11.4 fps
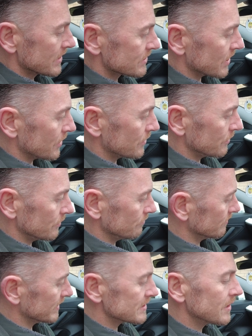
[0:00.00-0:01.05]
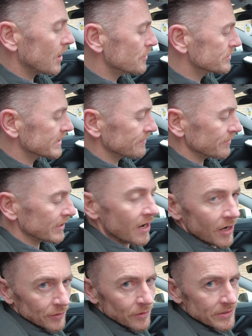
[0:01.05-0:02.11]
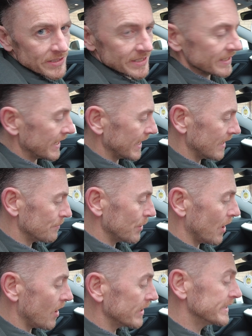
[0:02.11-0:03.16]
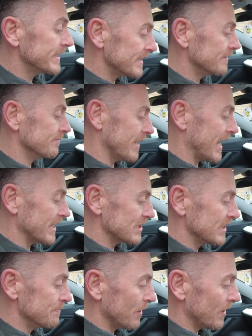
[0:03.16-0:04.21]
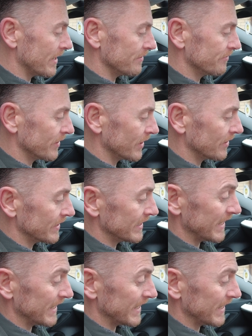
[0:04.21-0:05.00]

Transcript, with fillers: So there's loads of different car noises in here, but I didn't actually buy it for the